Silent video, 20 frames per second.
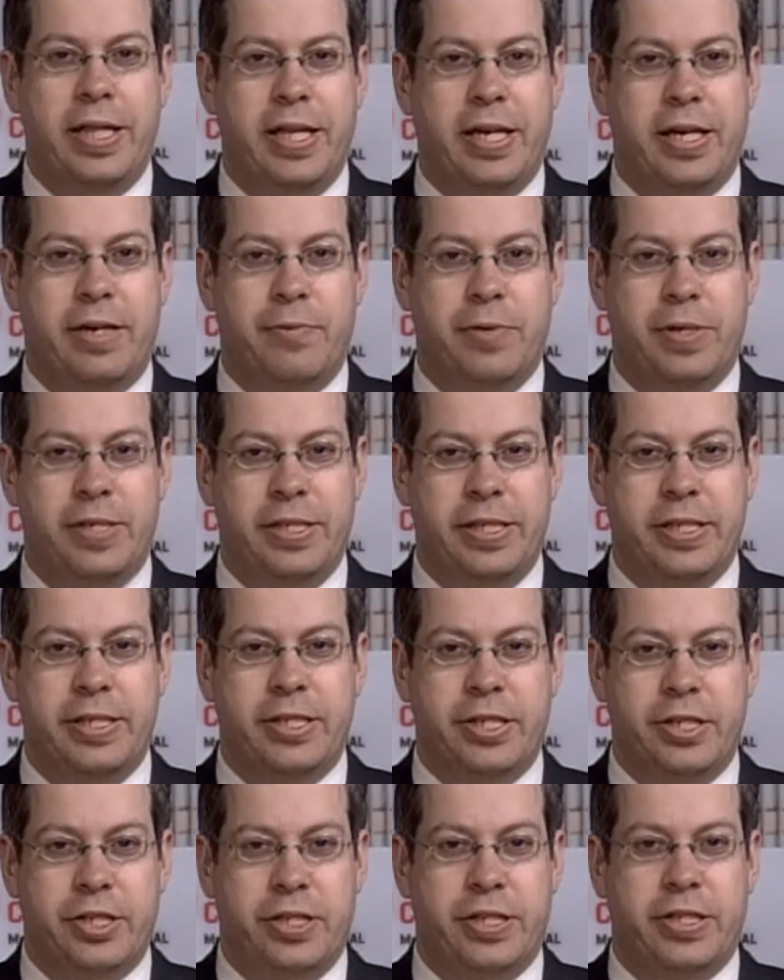they would see
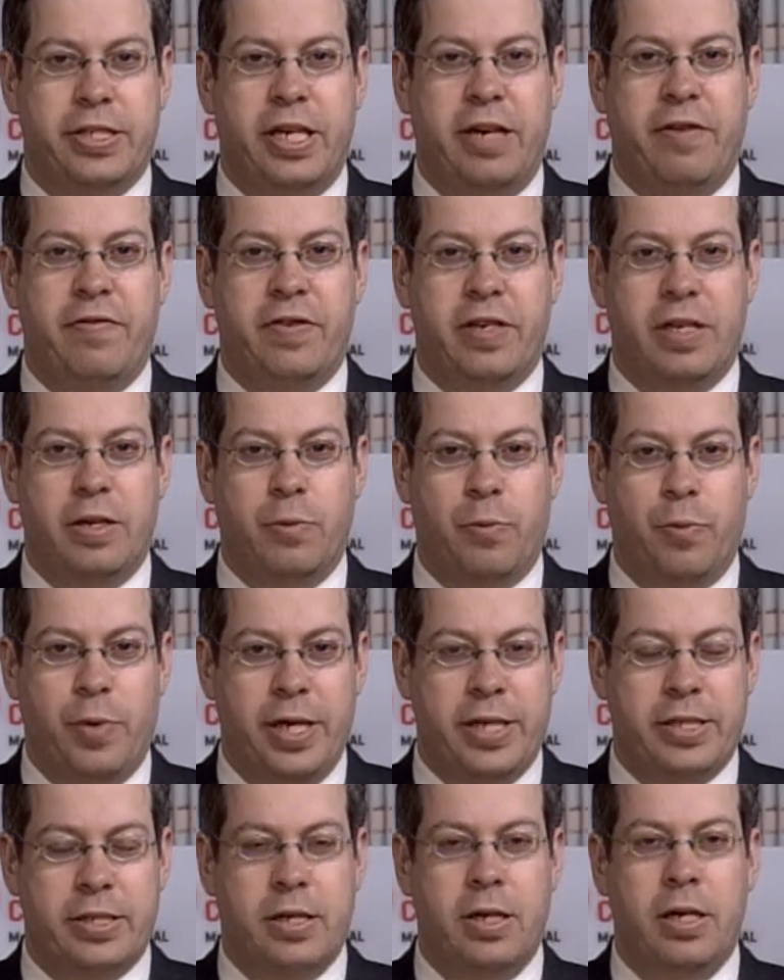such a safety
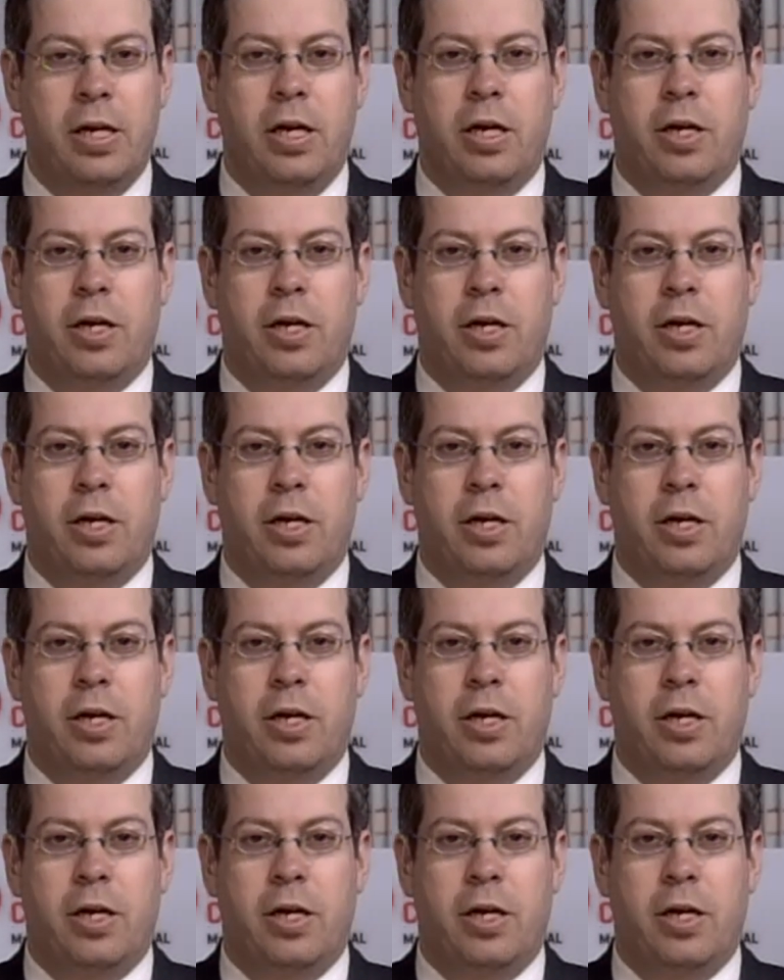risk.